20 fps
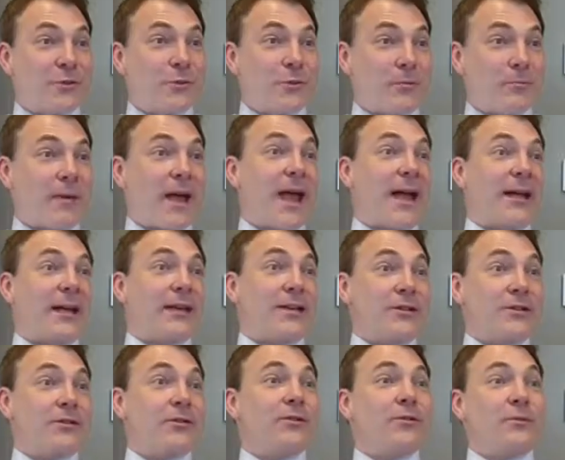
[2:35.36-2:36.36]
back
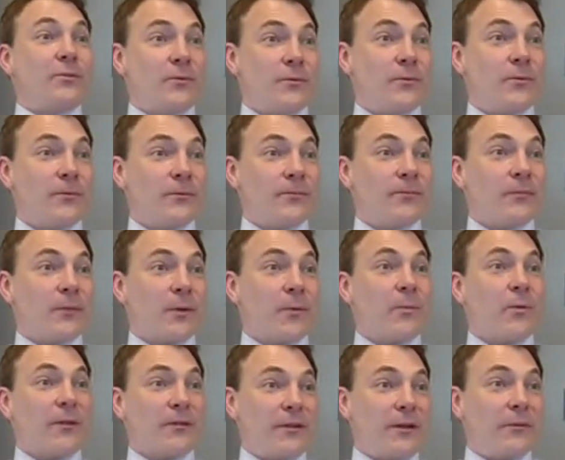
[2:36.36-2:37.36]
into
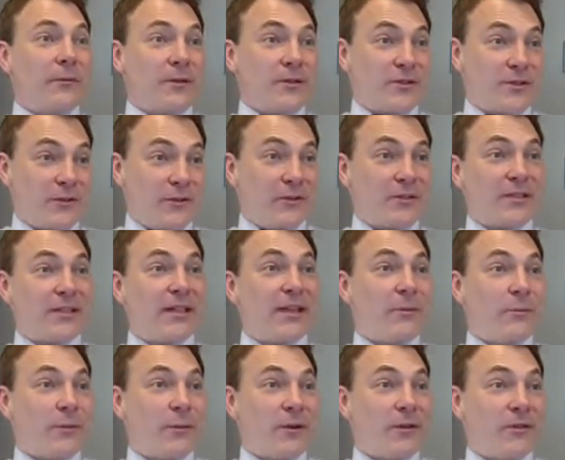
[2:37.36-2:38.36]
what the original intent
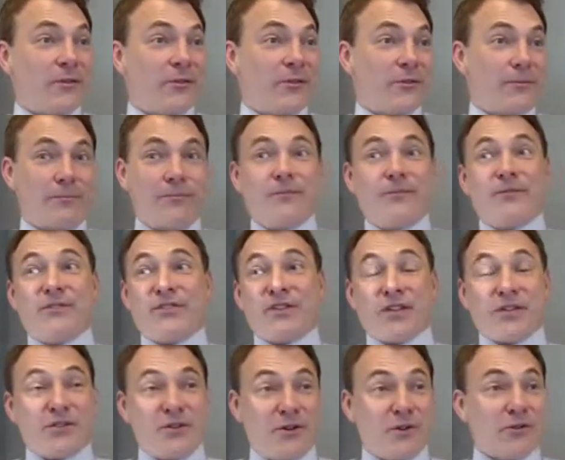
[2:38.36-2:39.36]
was six
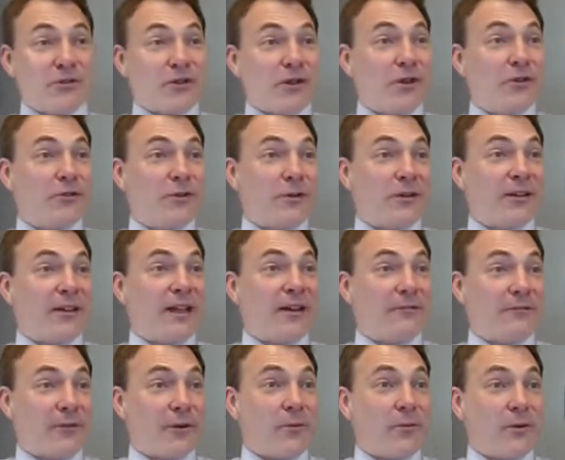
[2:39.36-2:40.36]
years ago during that
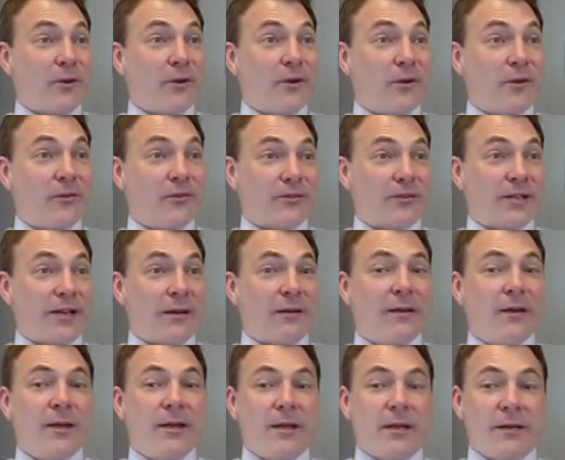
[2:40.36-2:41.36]
phone call is now,
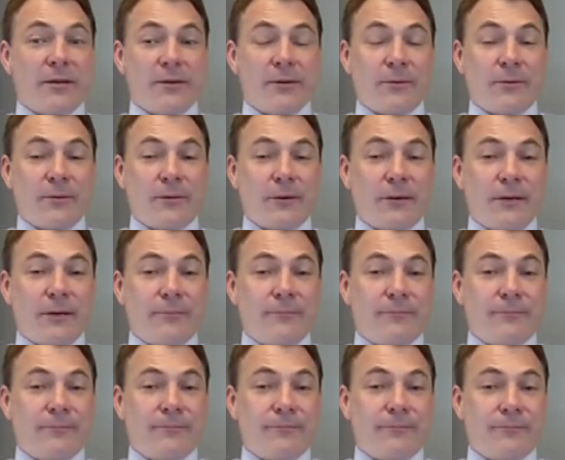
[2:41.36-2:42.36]
you know, um,
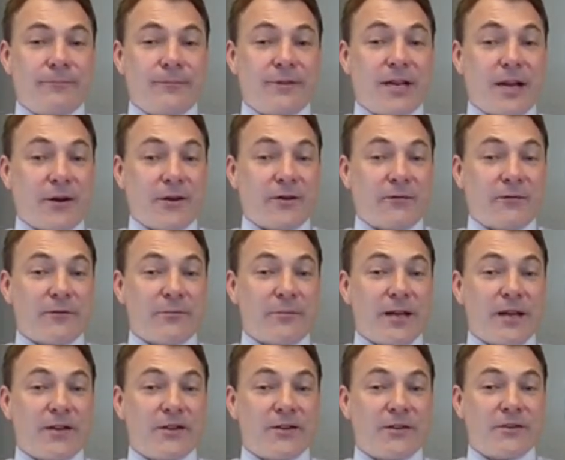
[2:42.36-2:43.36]
caring for
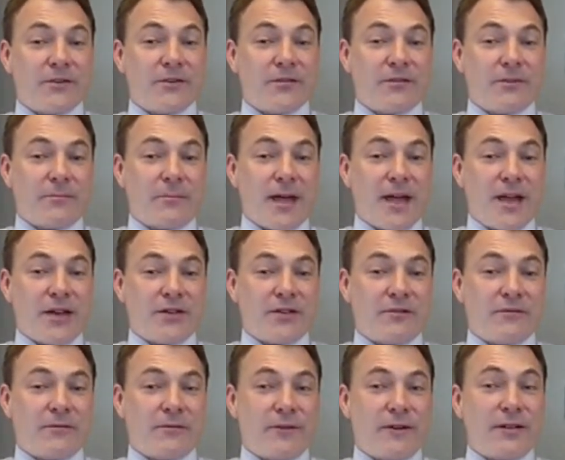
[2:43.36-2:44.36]
patients. There's a passion
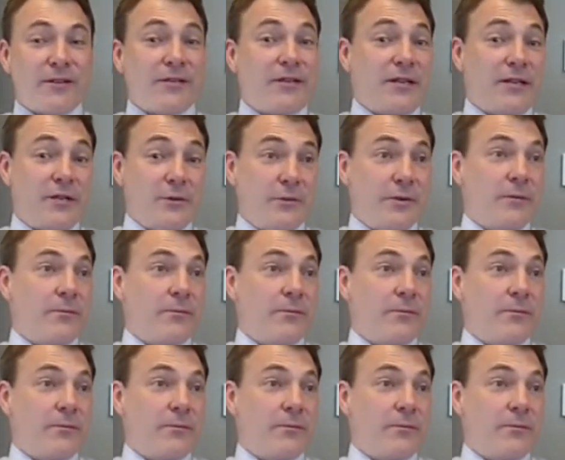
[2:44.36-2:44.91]
for continuing